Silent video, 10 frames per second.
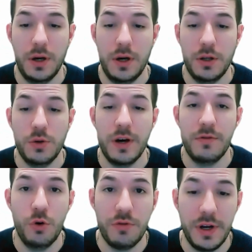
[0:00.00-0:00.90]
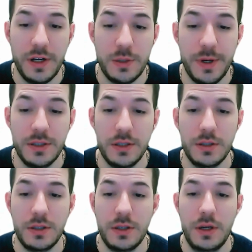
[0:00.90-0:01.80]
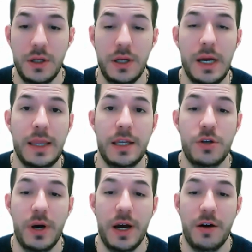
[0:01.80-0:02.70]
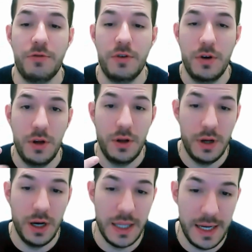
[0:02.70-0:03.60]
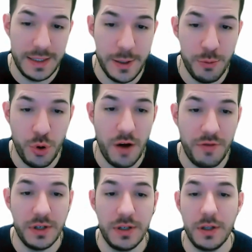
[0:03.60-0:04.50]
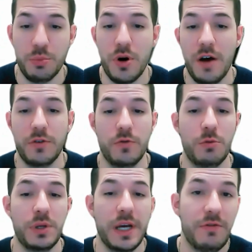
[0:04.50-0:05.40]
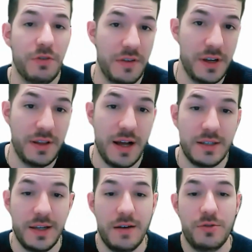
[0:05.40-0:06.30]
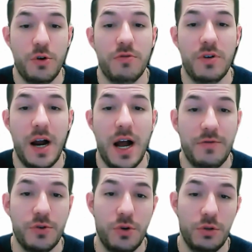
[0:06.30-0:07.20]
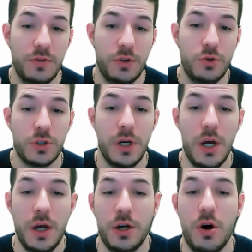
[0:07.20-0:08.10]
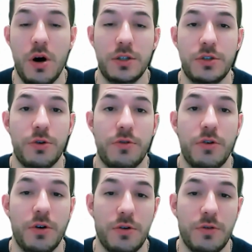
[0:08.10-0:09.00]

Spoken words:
you have overhead expenses, and then you have lastly profit. And the profit would be everything that's left over after all of those costs or